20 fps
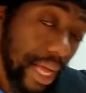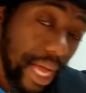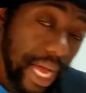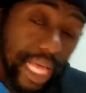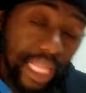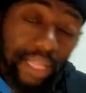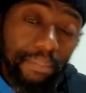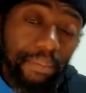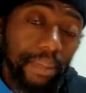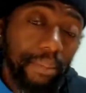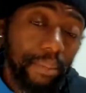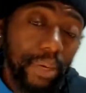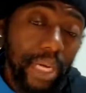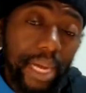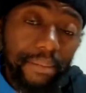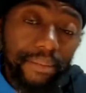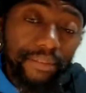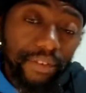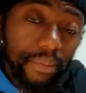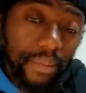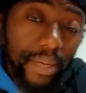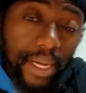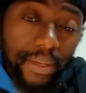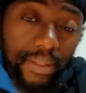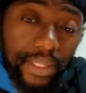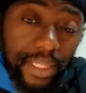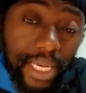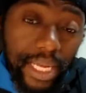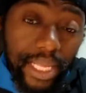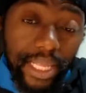other people coming from
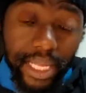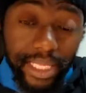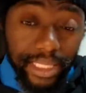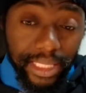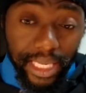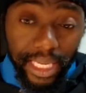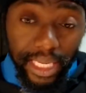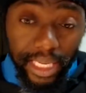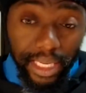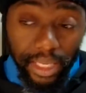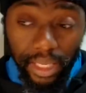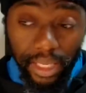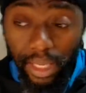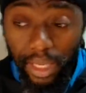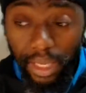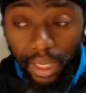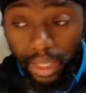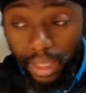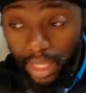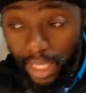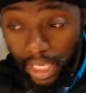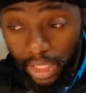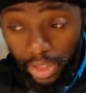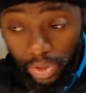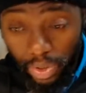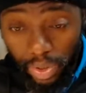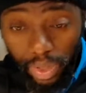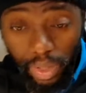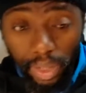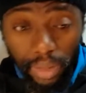outside, they're taking their
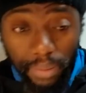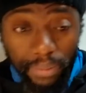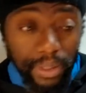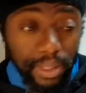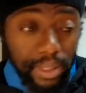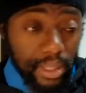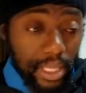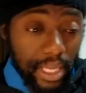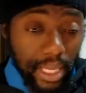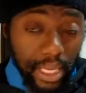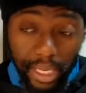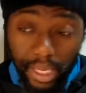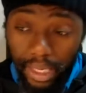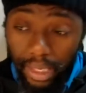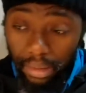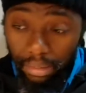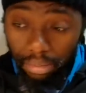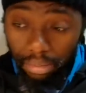jobs, their